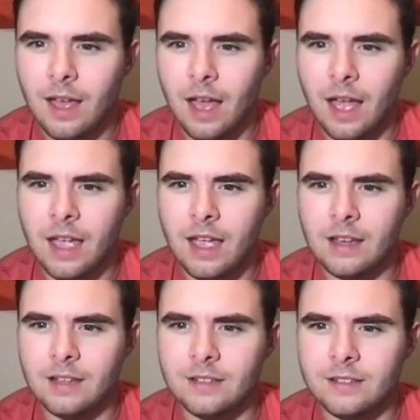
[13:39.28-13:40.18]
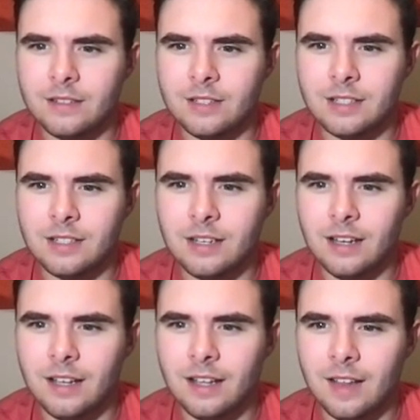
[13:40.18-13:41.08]
and
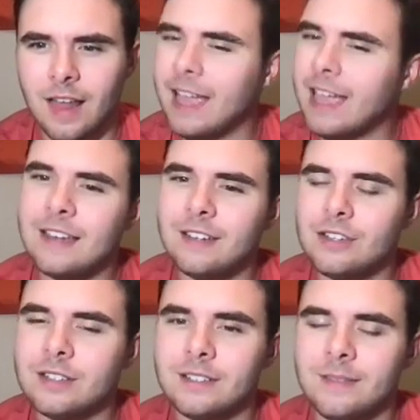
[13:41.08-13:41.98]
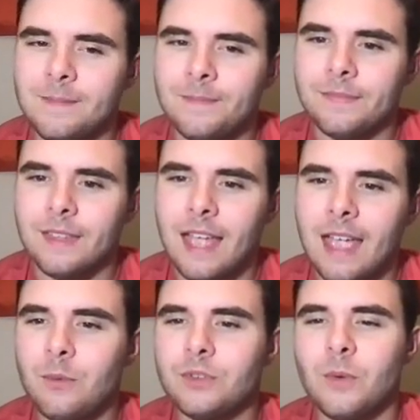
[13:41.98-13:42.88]
like
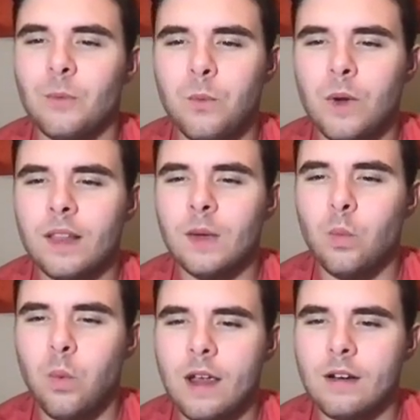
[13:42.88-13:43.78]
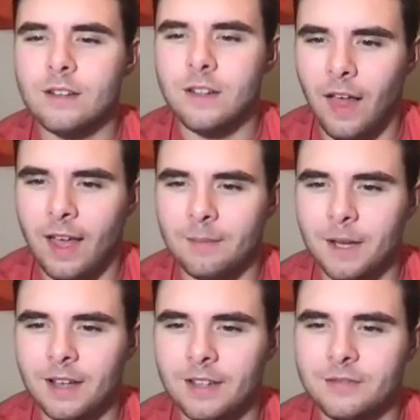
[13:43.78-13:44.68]
it was a really weird claim
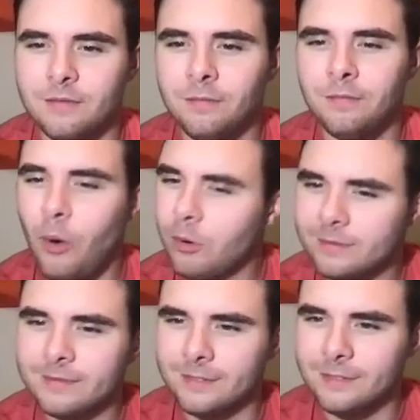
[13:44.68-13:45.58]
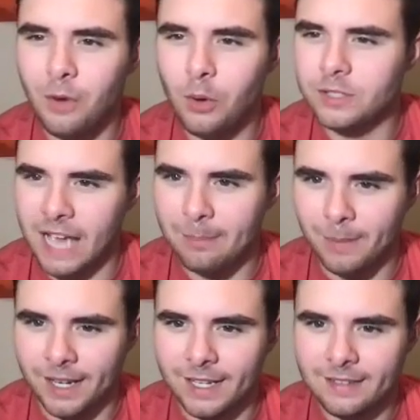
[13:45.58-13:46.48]
because Volk's got
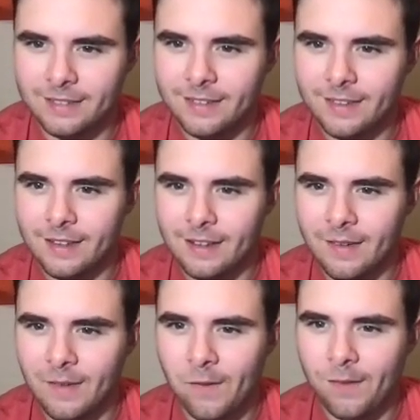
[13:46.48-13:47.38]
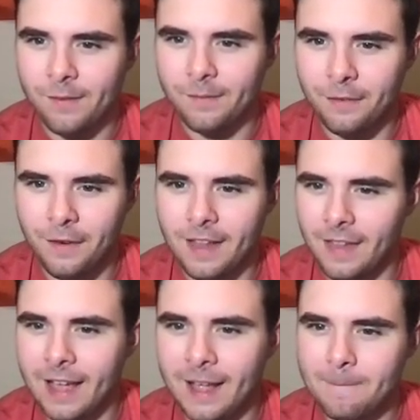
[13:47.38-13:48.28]
money.
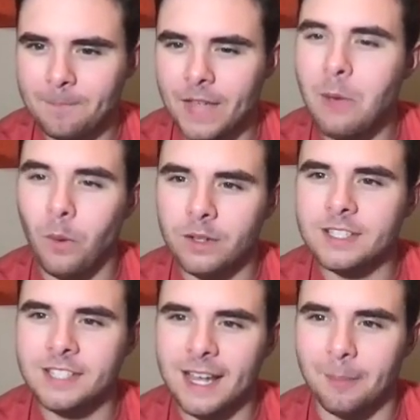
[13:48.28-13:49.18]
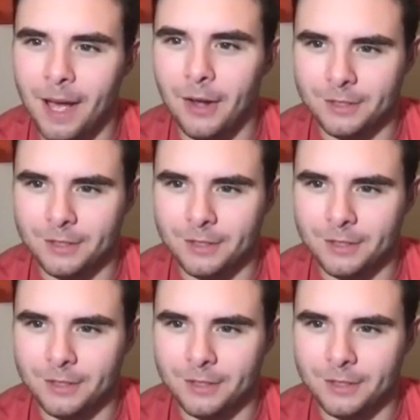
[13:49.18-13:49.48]
Like he wants a second belt.